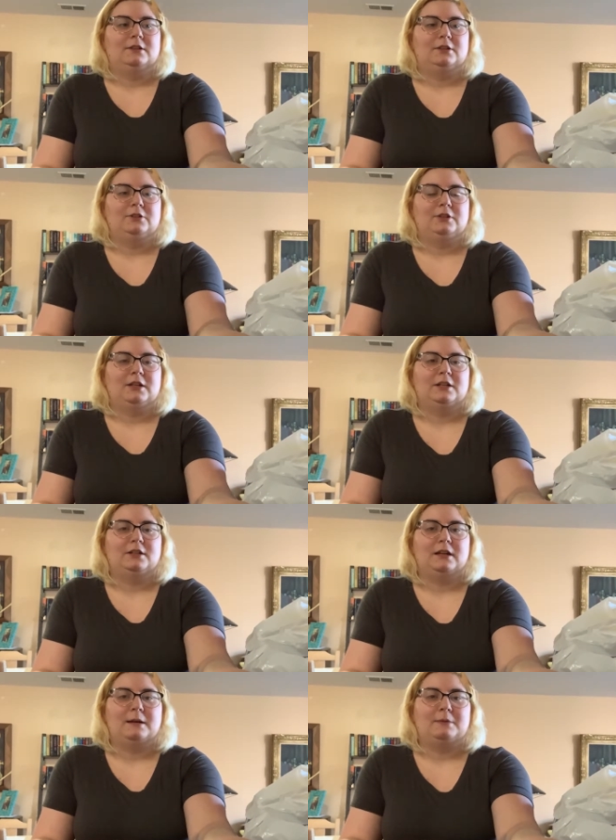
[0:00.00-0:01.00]
Luna,
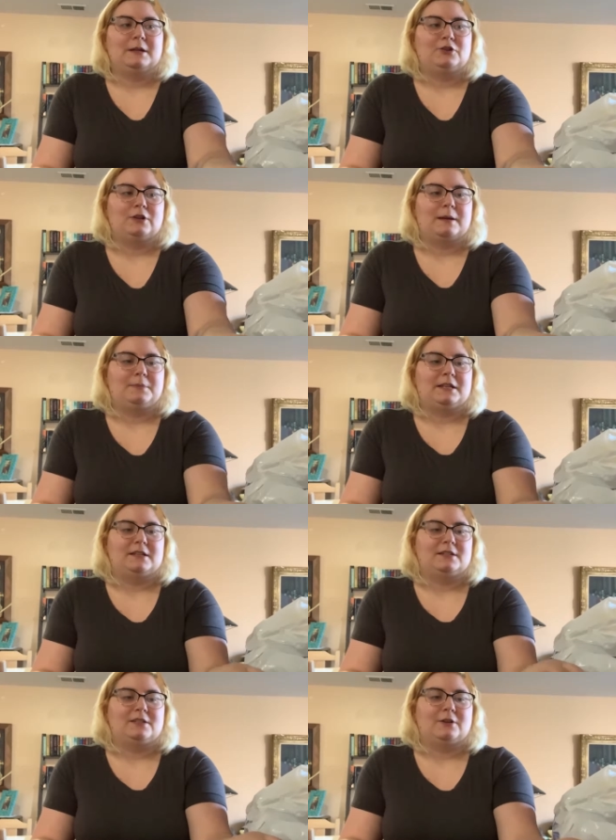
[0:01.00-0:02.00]
I'm going to drop
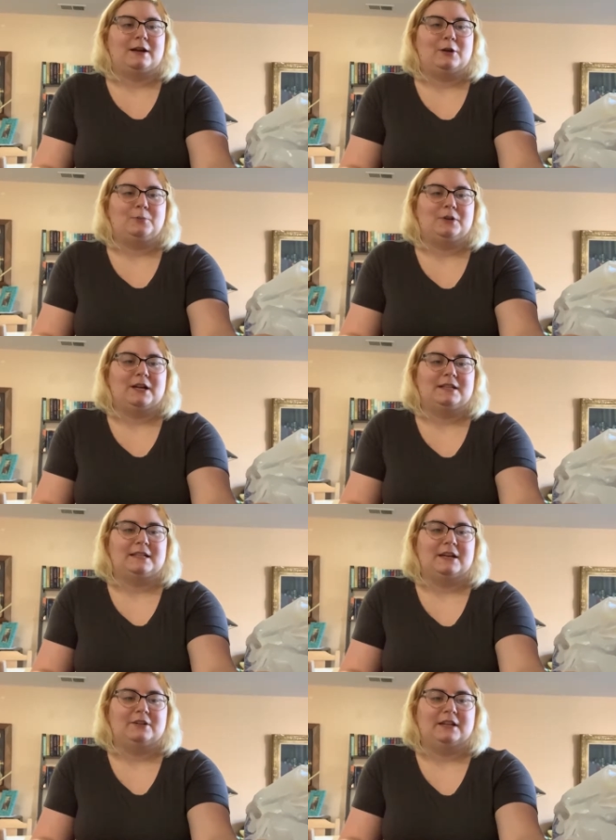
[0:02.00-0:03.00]
these, so I hope you're not
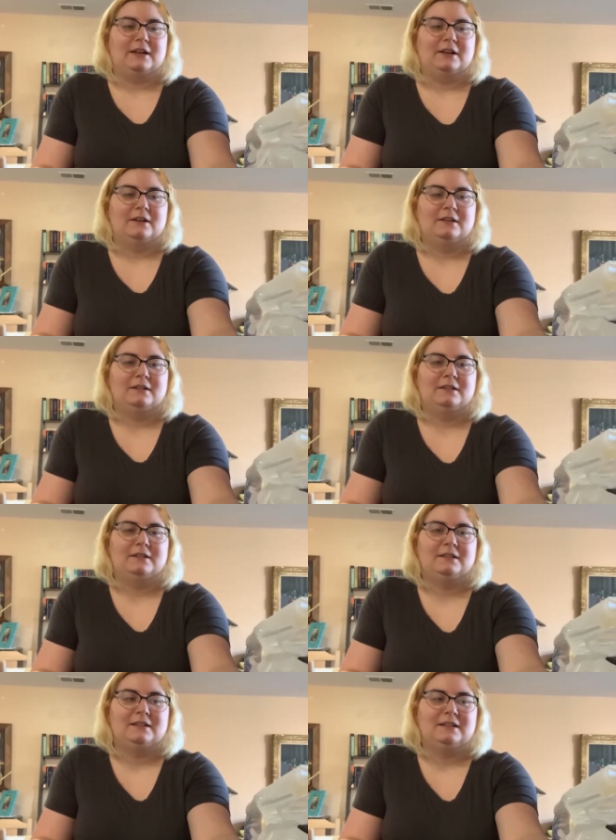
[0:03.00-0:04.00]
down there.
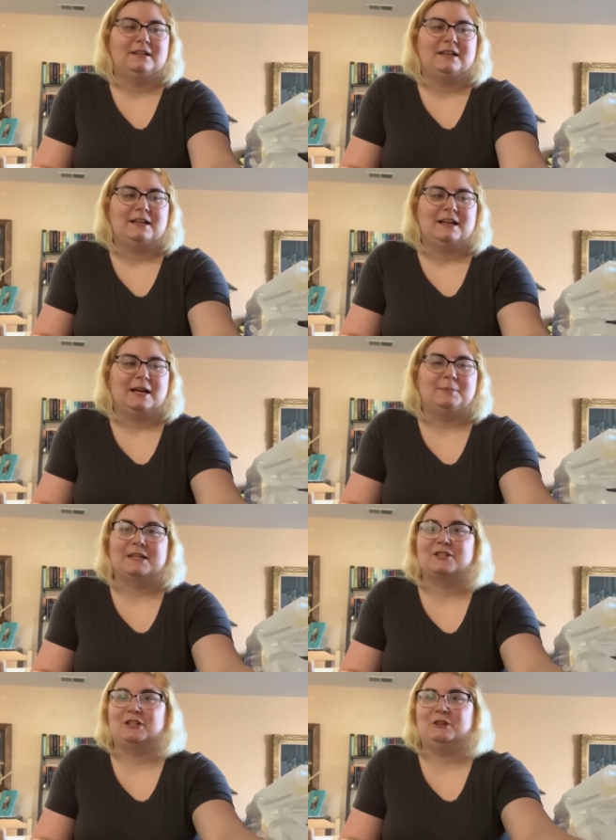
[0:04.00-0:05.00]
I'm
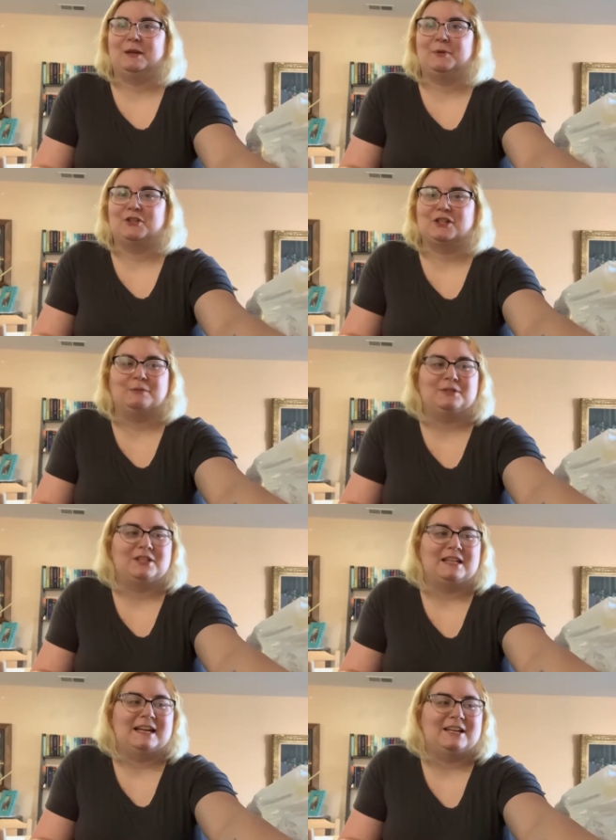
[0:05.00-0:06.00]
like slowly pushing them
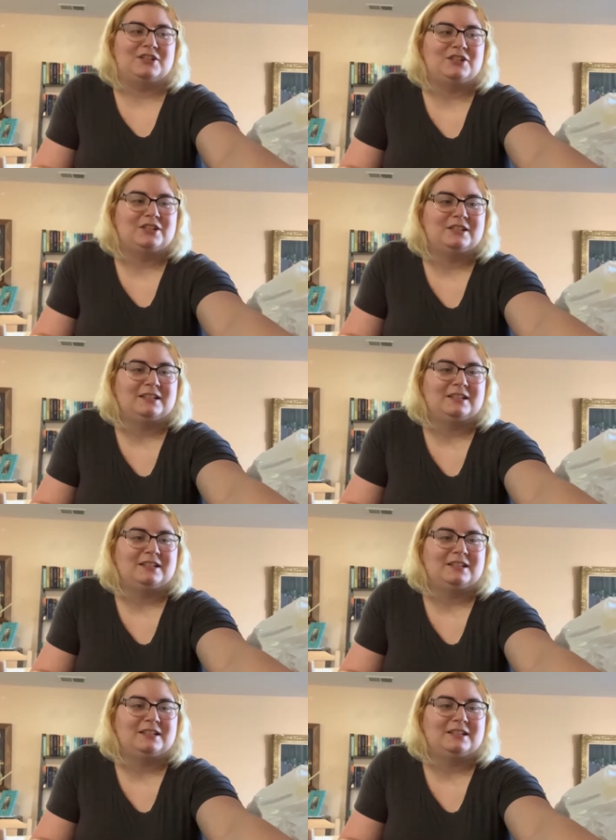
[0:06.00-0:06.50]
to the edge.